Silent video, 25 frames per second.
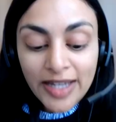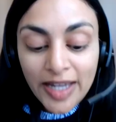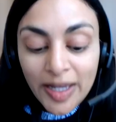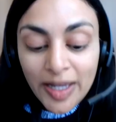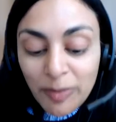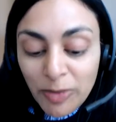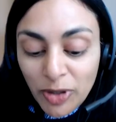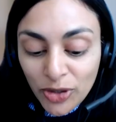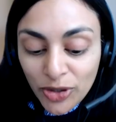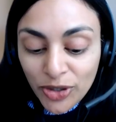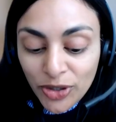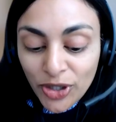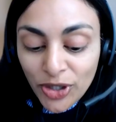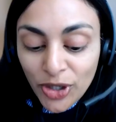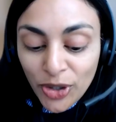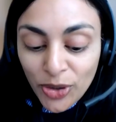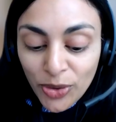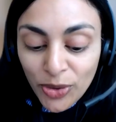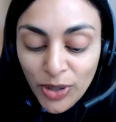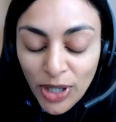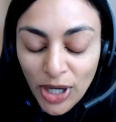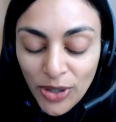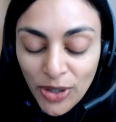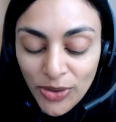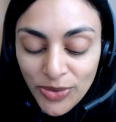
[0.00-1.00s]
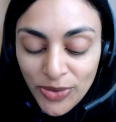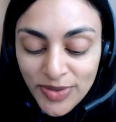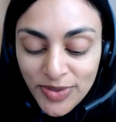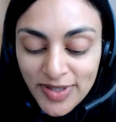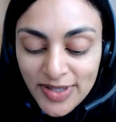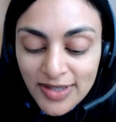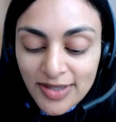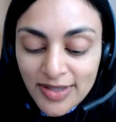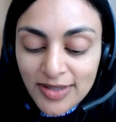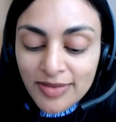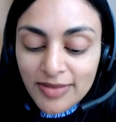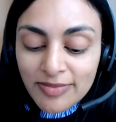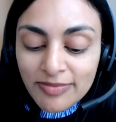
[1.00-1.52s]
I'm your co-host,
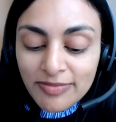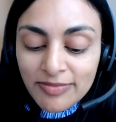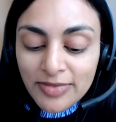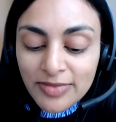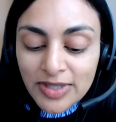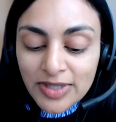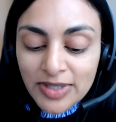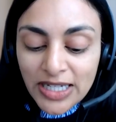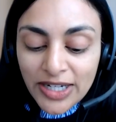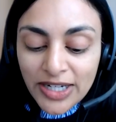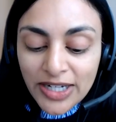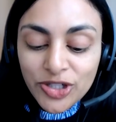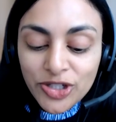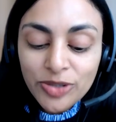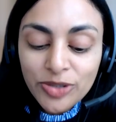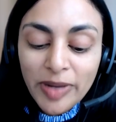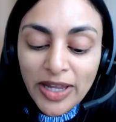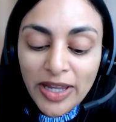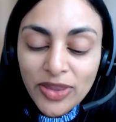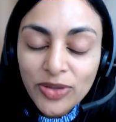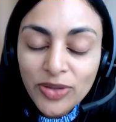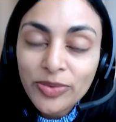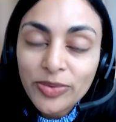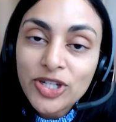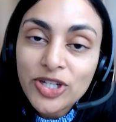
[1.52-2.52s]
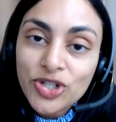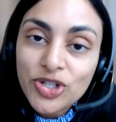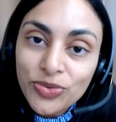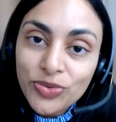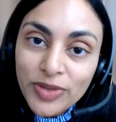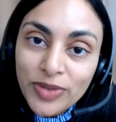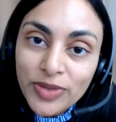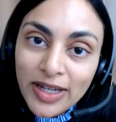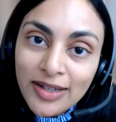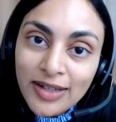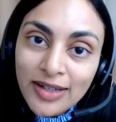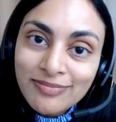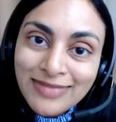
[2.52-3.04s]
Dr. Maitreyi Juna.
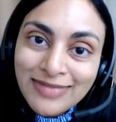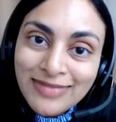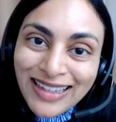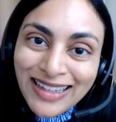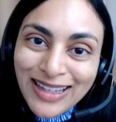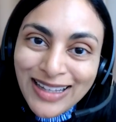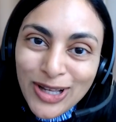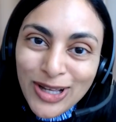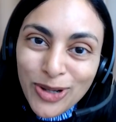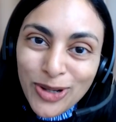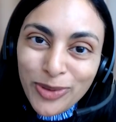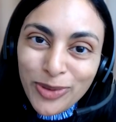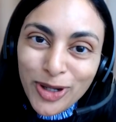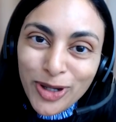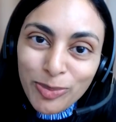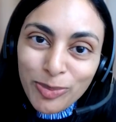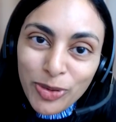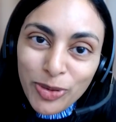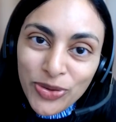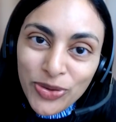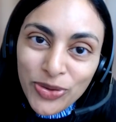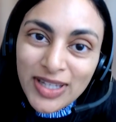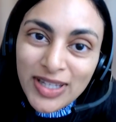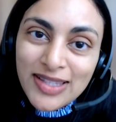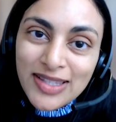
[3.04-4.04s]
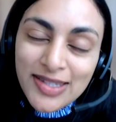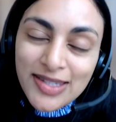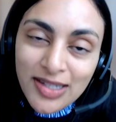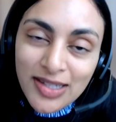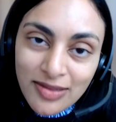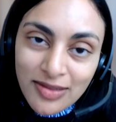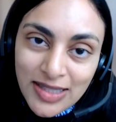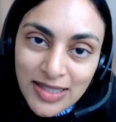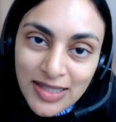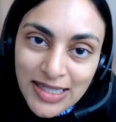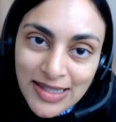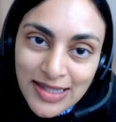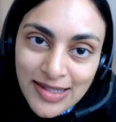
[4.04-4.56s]
We are both
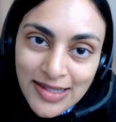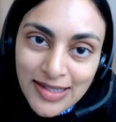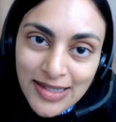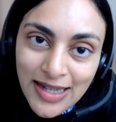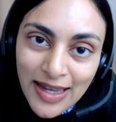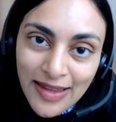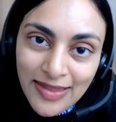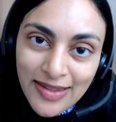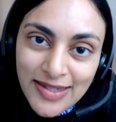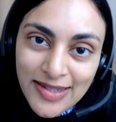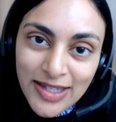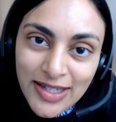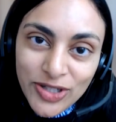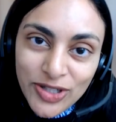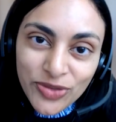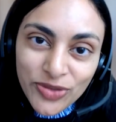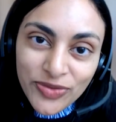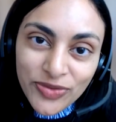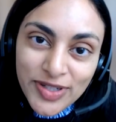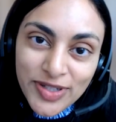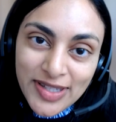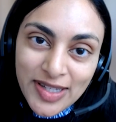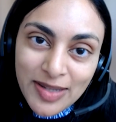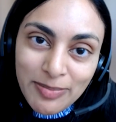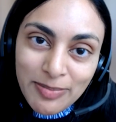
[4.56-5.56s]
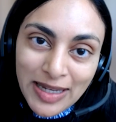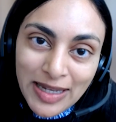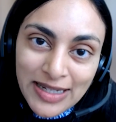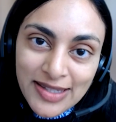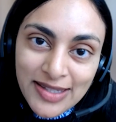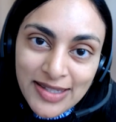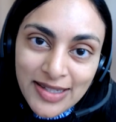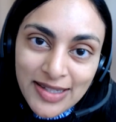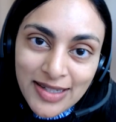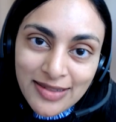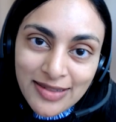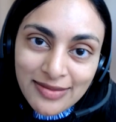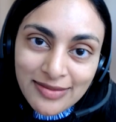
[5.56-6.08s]
consultants at the Center for Sleep
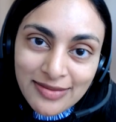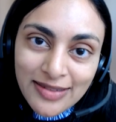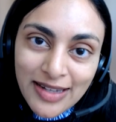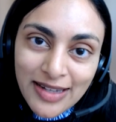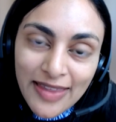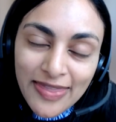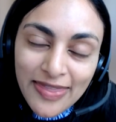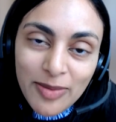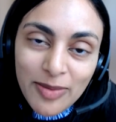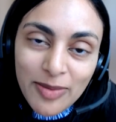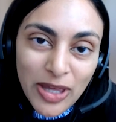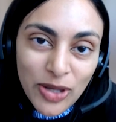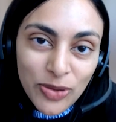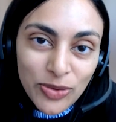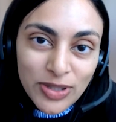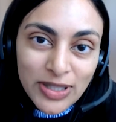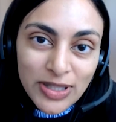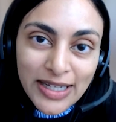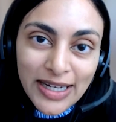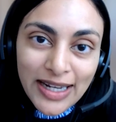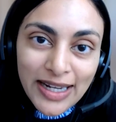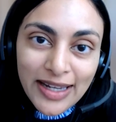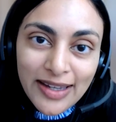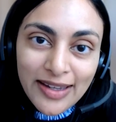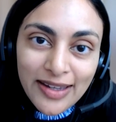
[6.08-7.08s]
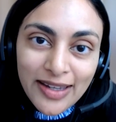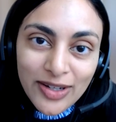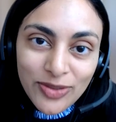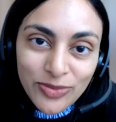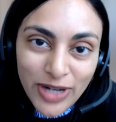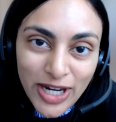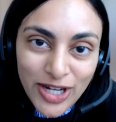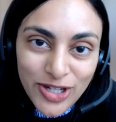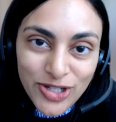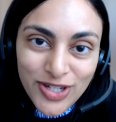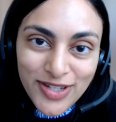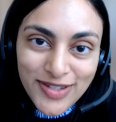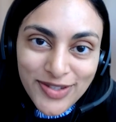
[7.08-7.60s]
Medicine at the Mayo Clinic in
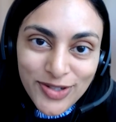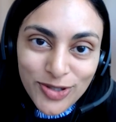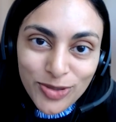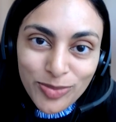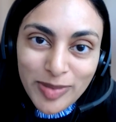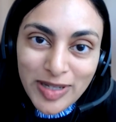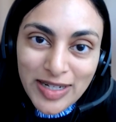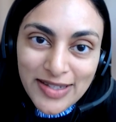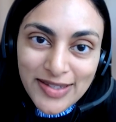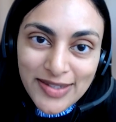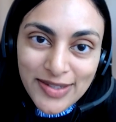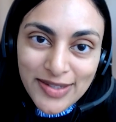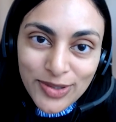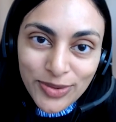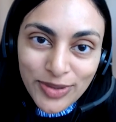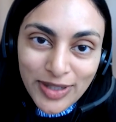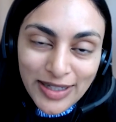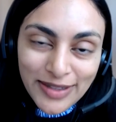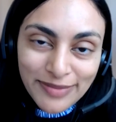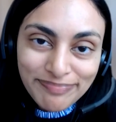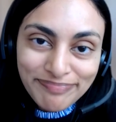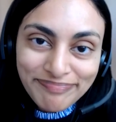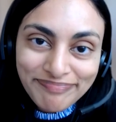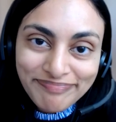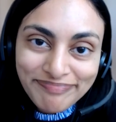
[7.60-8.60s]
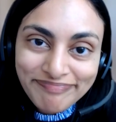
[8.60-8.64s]
Rochester, Minnesota.